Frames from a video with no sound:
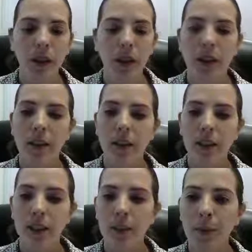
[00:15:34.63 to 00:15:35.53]
And the
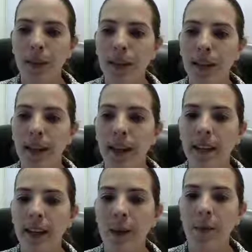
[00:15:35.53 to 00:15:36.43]
first number indicates
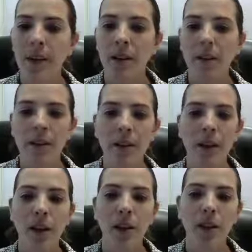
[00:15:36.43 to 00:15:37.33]
how many numbers
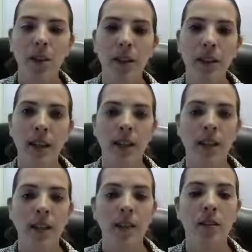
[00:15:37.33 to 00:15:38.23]
are to be
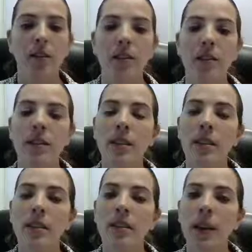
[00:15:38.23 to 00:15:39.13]
tested. So this is the
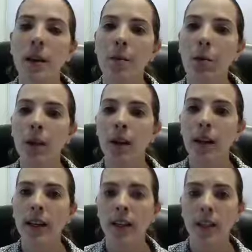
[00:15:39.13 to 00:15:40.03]
same
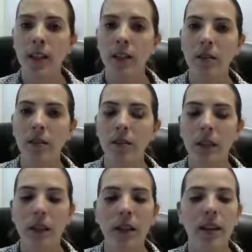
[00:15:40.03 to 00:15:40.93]
organization,
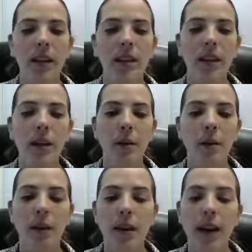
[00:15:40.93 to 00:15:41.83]
the same
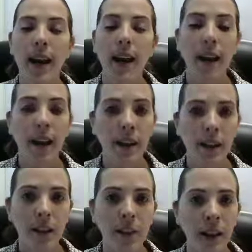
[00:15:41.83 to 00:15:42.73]

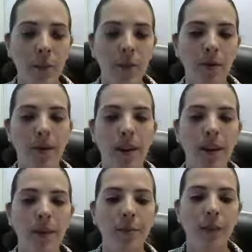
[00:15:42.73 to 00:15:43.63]
header type of
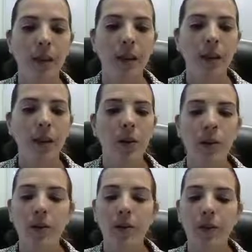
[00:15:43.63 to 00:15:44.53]
file, where
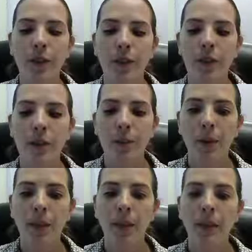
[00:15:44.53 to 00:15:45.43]
the first
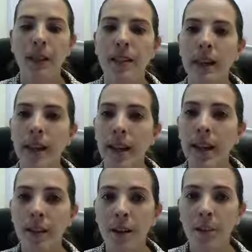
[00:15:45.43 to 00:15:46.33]
number is the
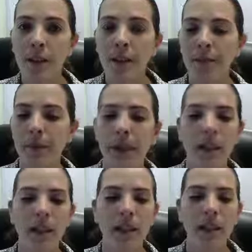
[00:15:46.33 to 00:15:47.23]
header number and
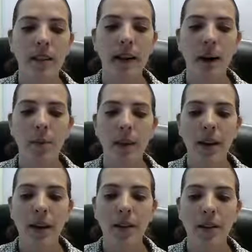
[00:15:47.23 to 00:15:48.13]
tells us how
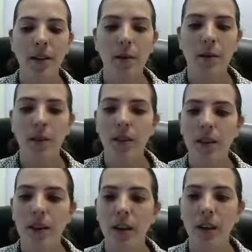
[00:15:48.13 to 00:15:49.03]
many other numbers
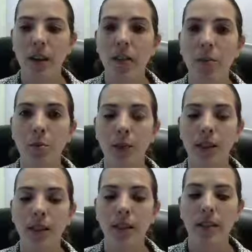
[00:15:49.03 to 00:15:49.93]
there are to
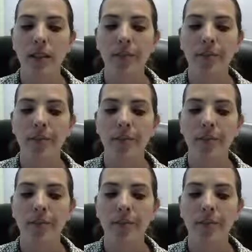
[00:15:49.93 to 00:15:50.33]
process.